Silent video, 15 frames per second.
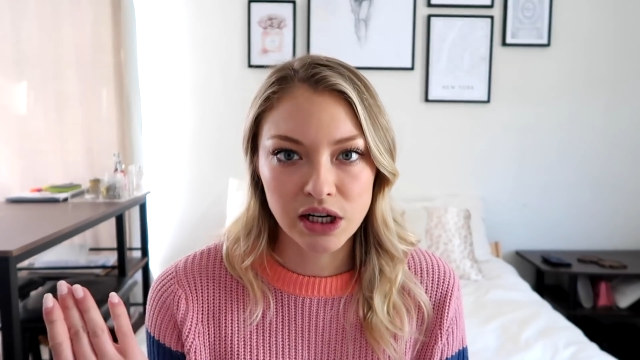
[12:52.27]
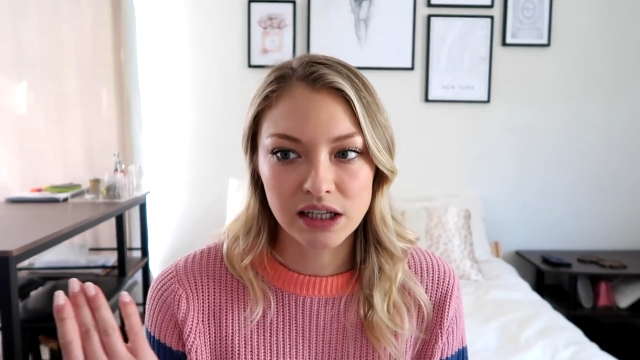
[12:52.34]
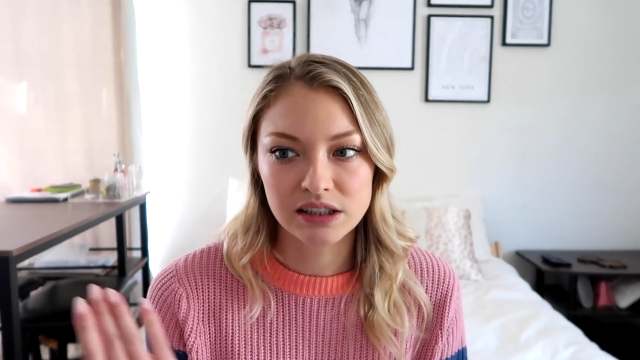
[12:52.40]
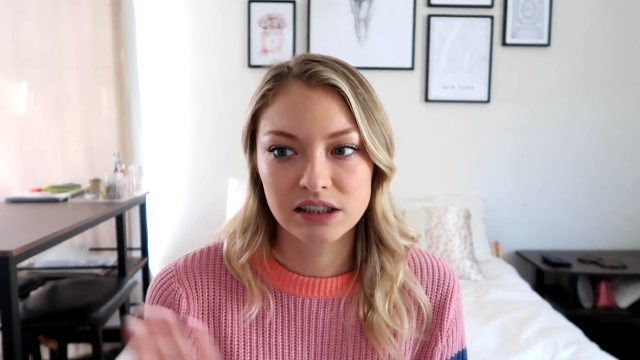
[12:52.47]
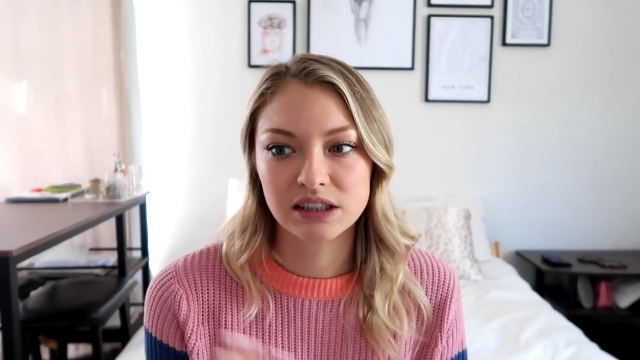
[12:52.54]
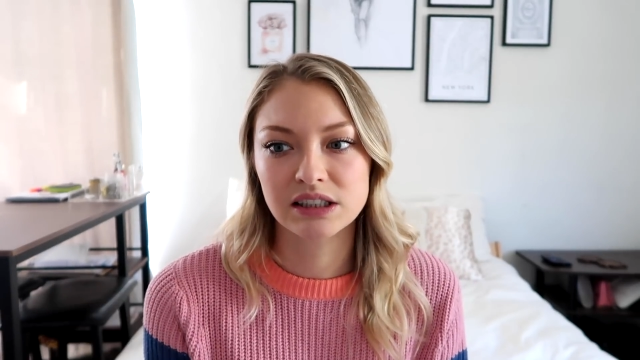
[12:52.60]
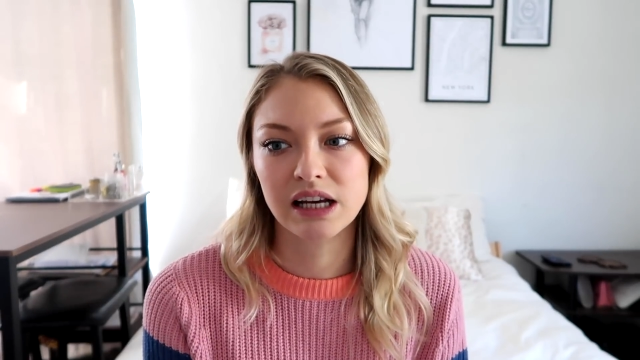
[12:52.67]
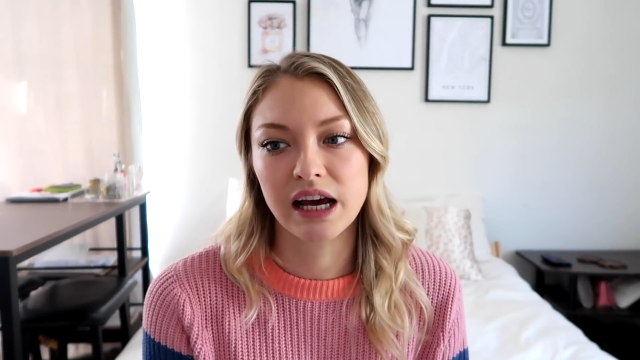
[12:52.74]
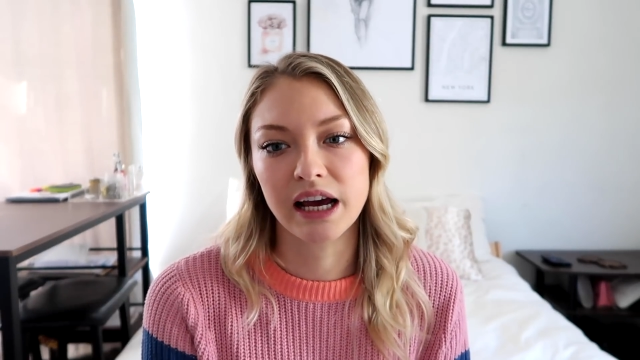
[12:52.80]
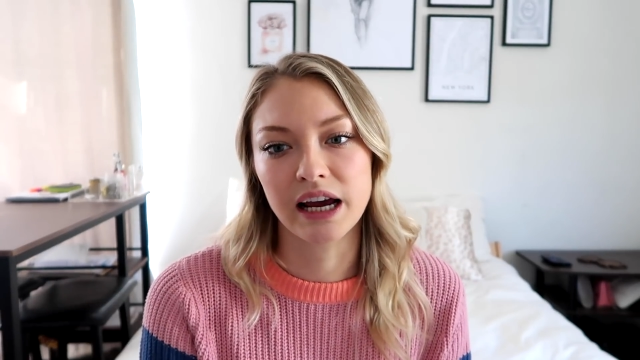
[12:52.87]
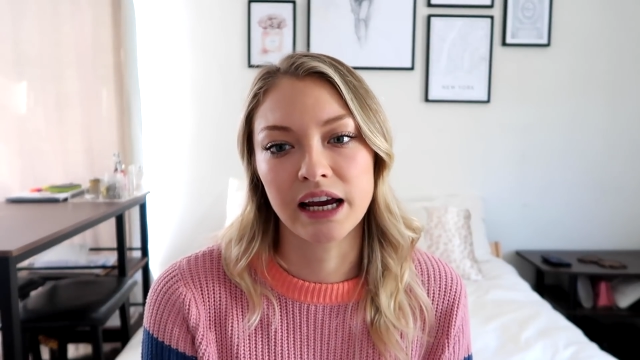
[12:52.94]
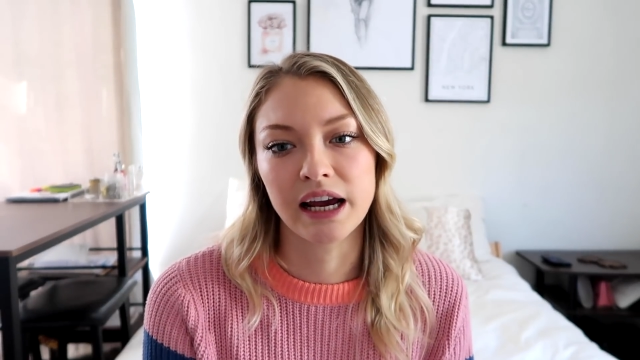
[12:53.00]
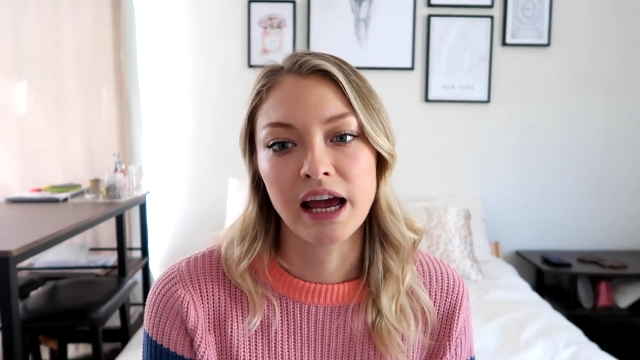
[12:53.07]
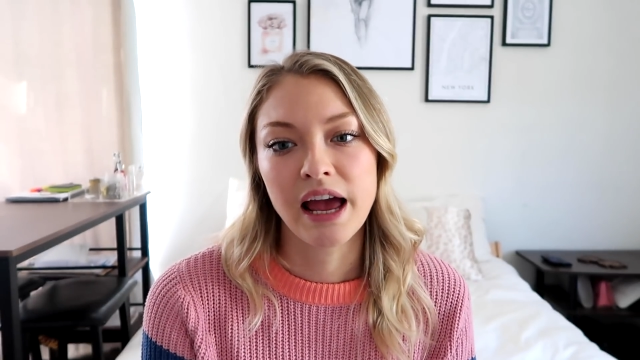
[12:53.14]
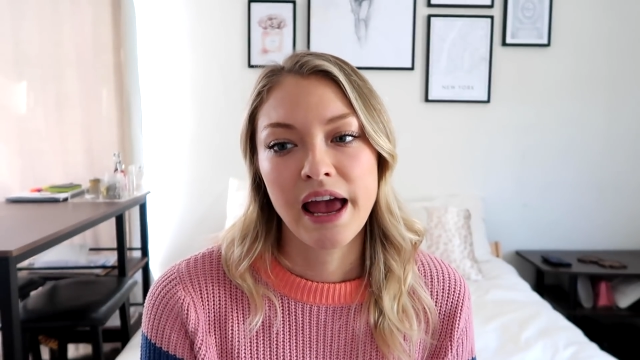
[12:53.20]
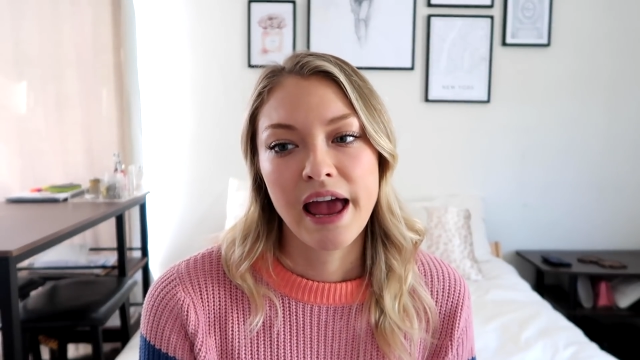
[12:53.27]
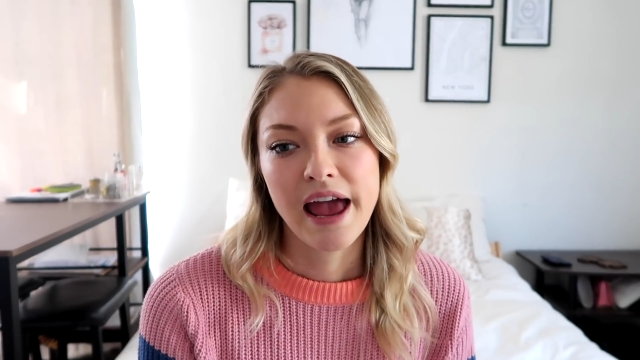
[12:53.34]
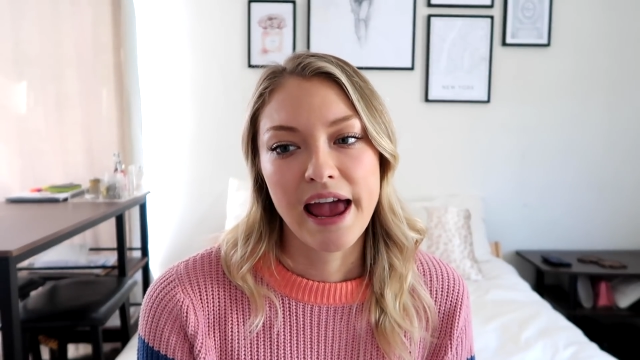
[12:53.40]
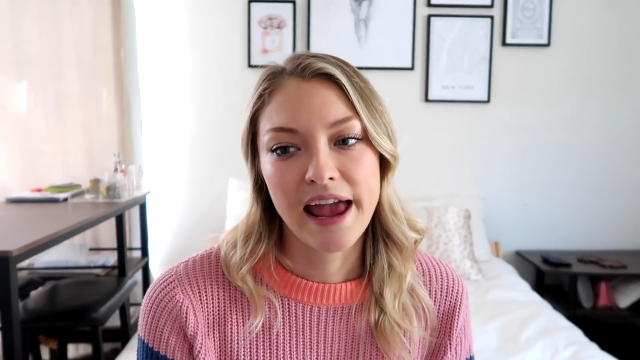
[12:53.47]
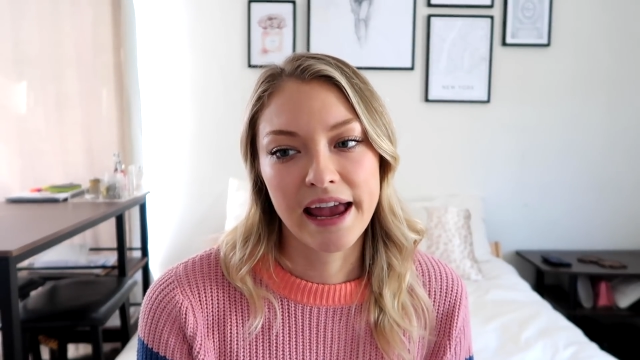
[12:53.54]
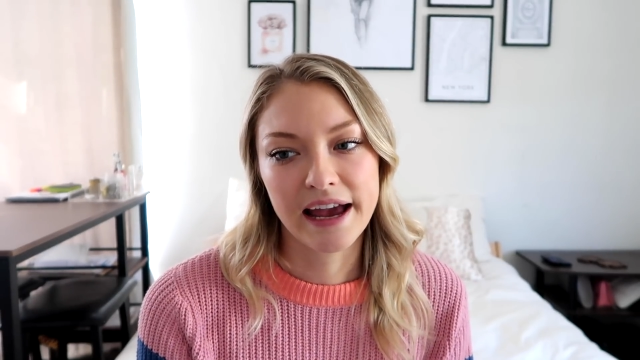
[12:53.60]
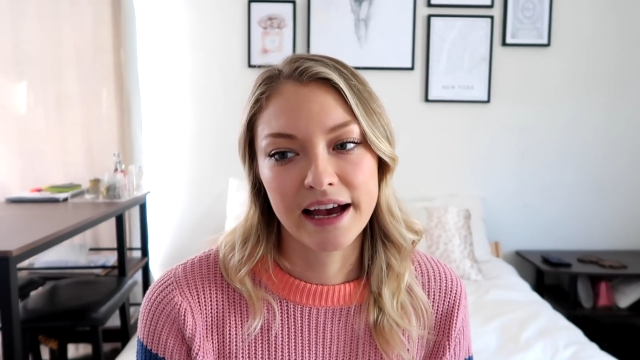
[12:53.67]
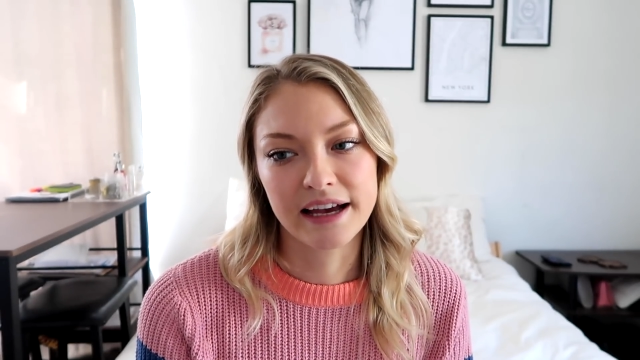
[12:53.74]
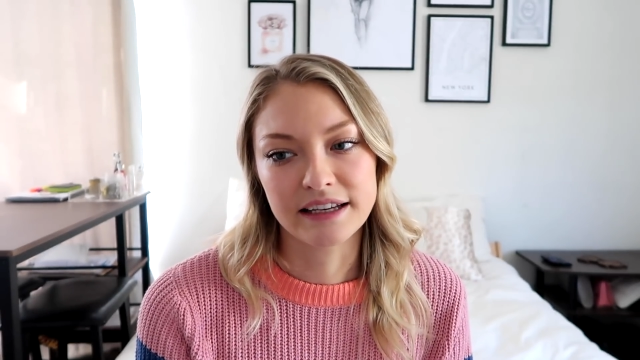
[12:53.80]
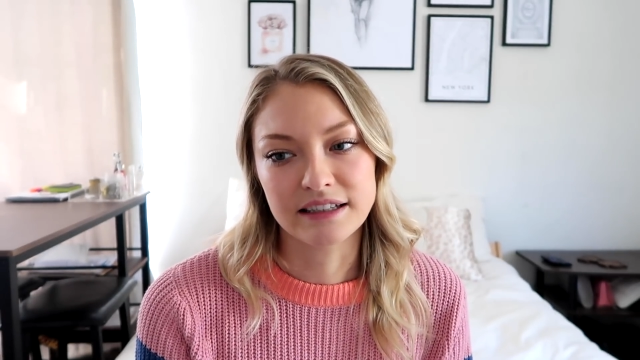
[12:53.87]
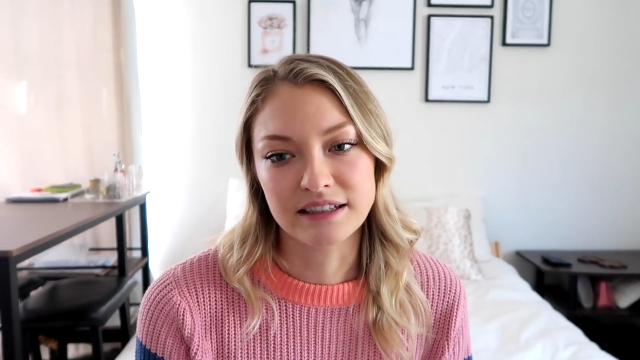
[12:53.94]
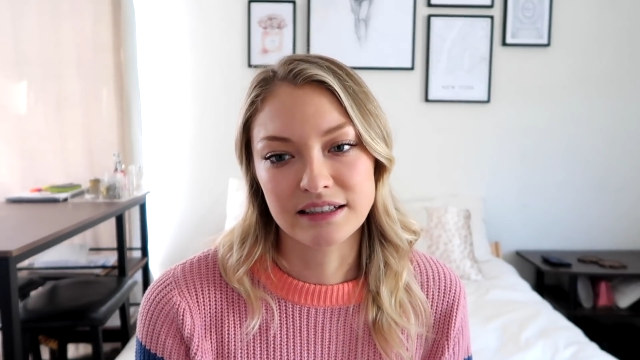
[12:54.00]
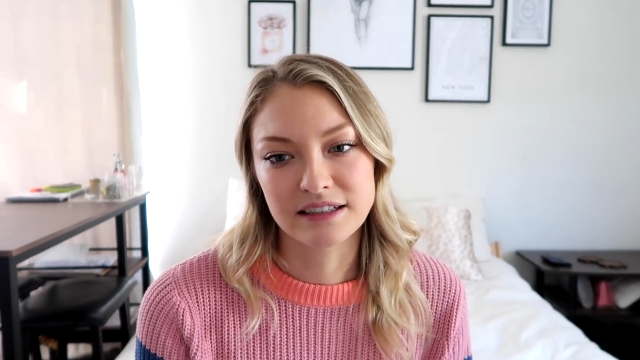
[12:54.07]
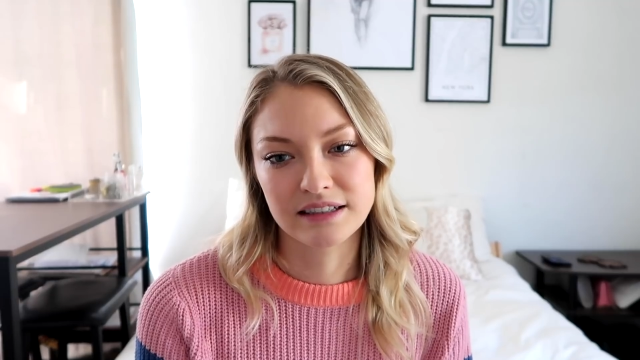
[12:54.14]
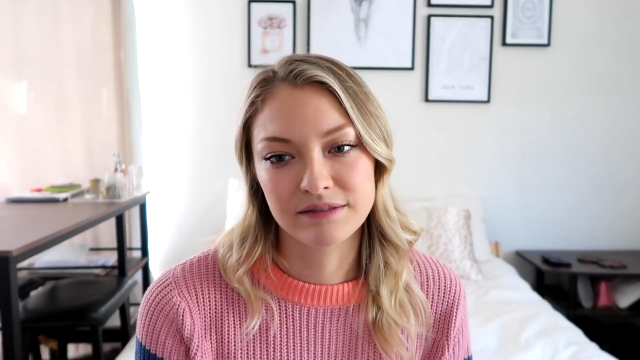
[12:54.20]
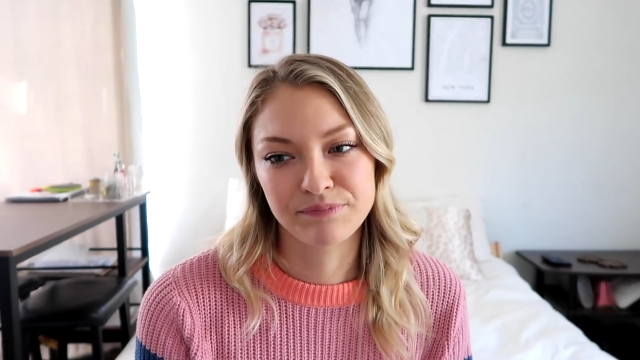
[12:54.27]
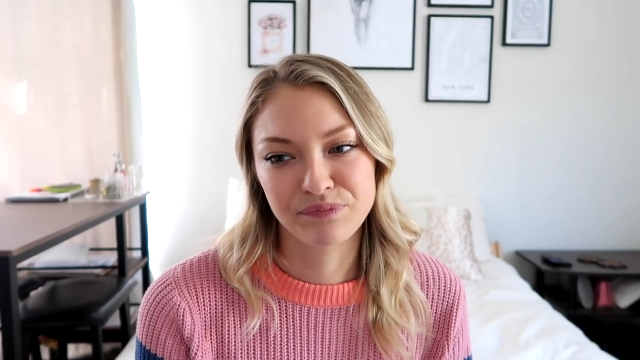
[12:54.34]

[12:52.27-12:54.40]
has to say, and